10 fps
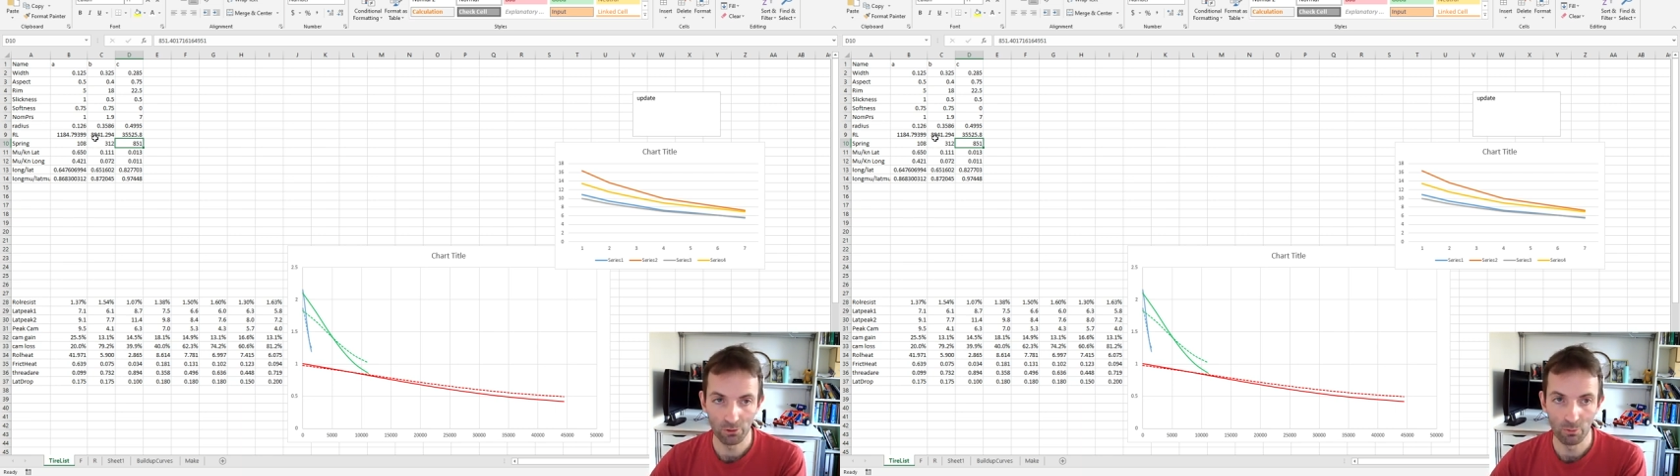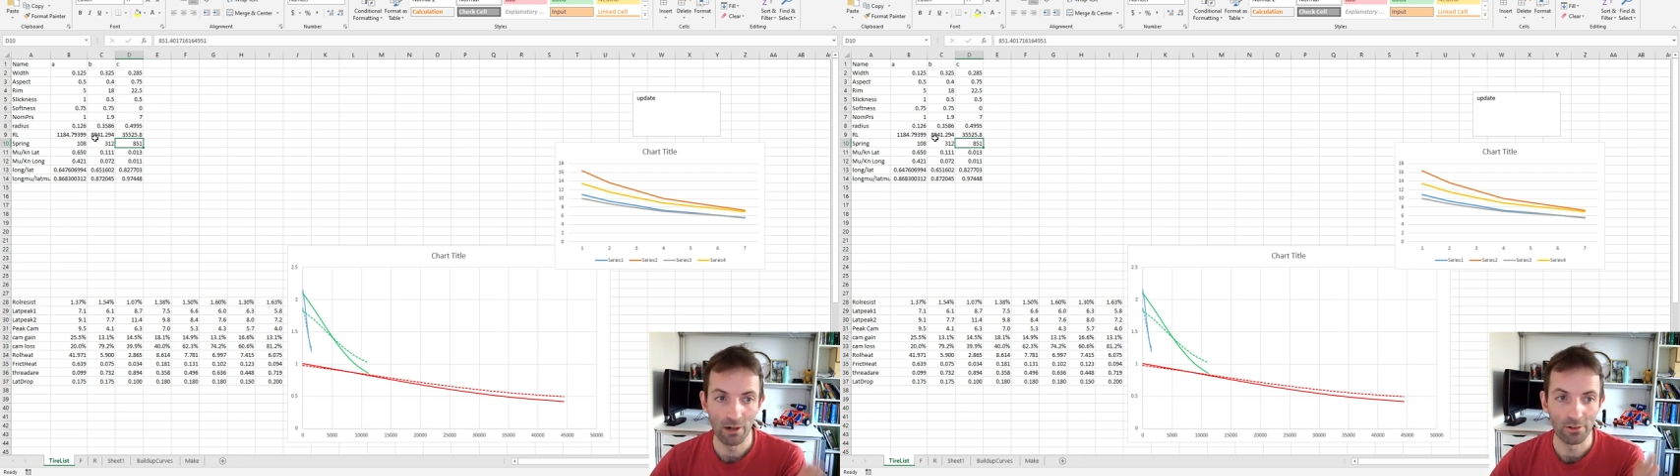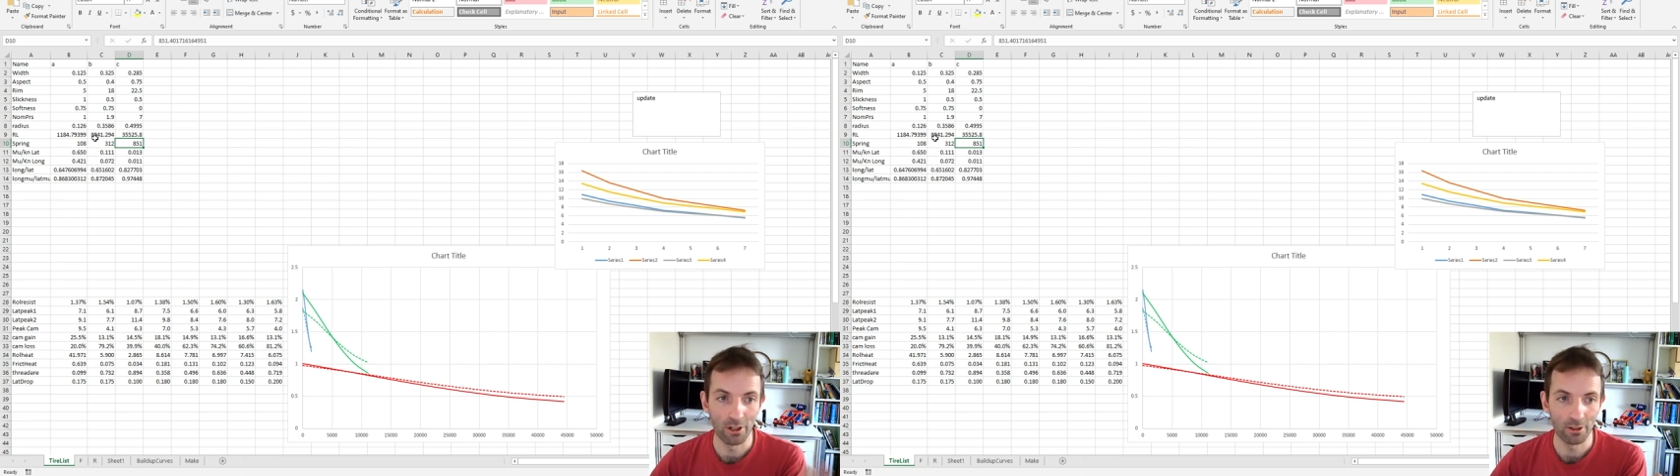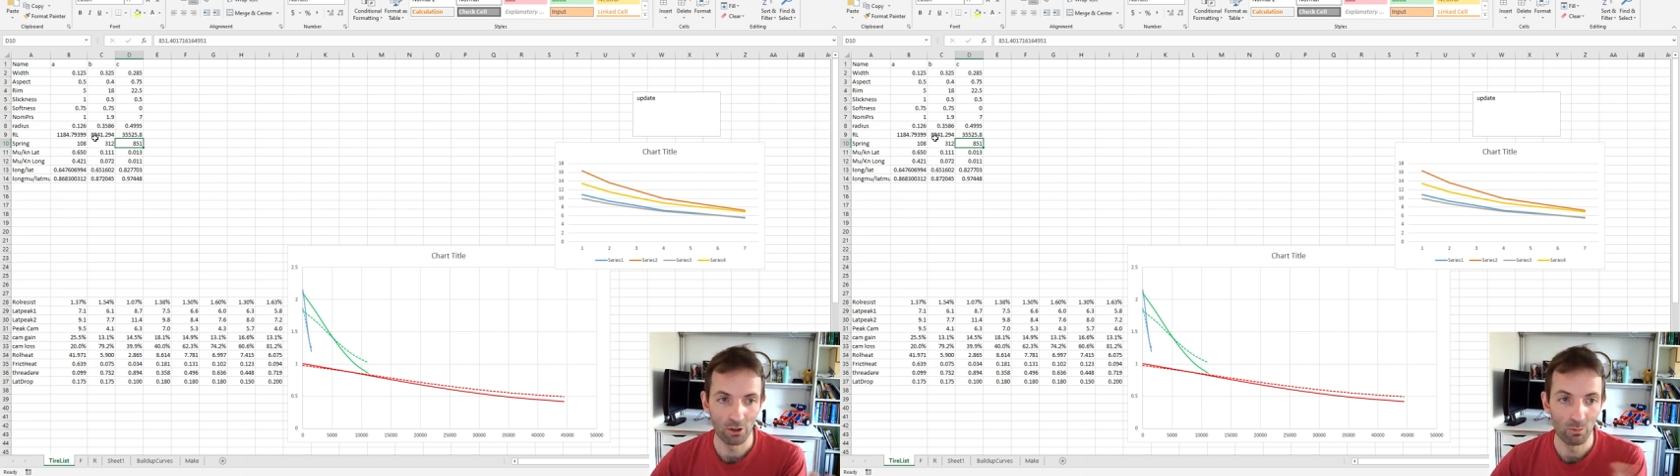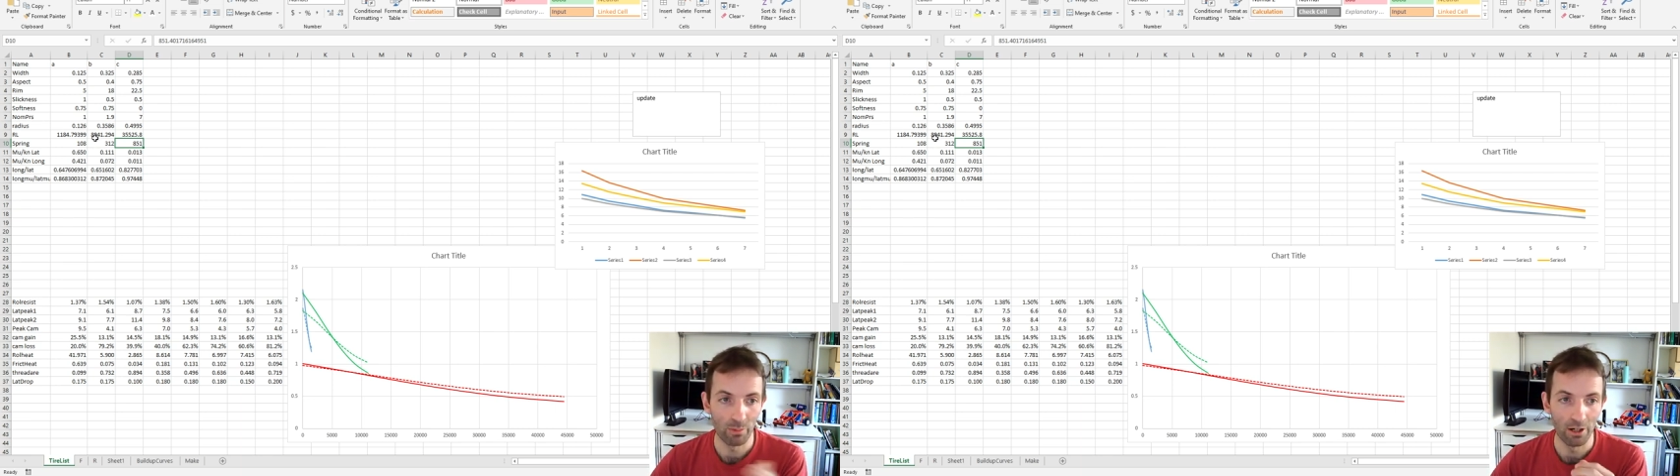compound, hard
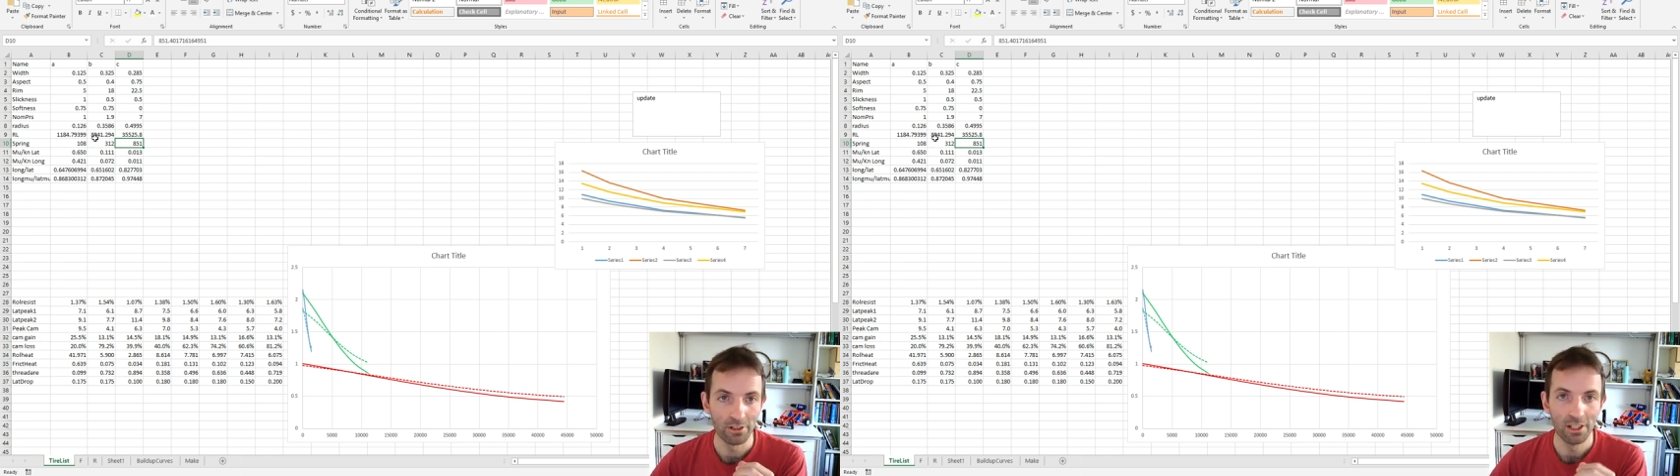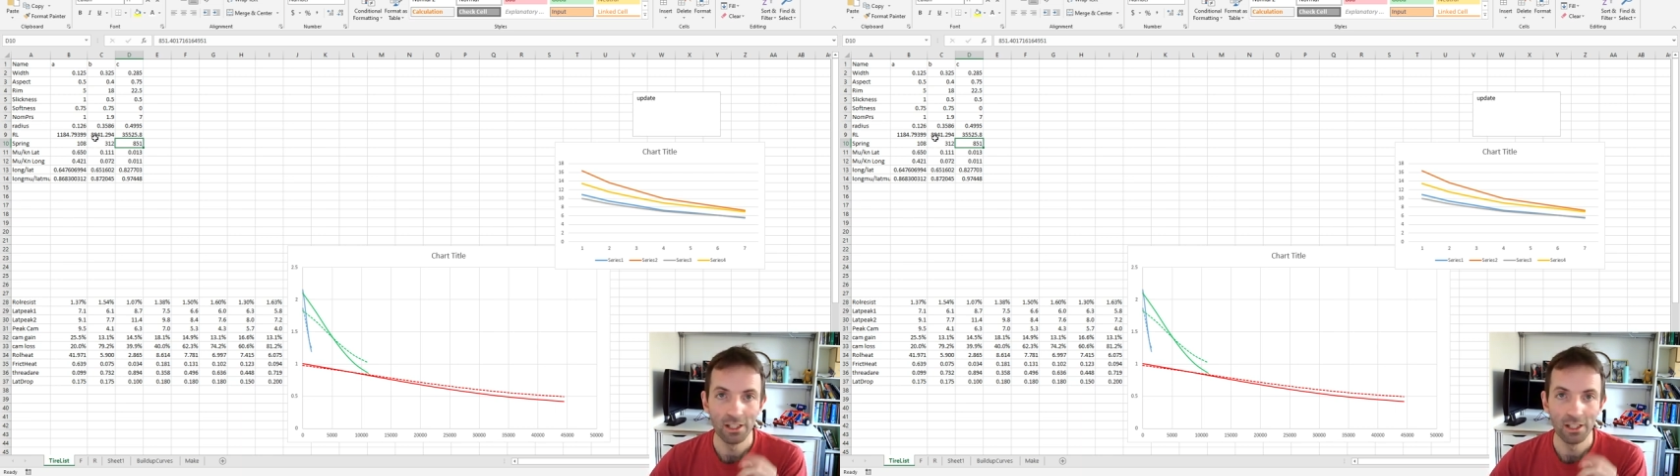compound,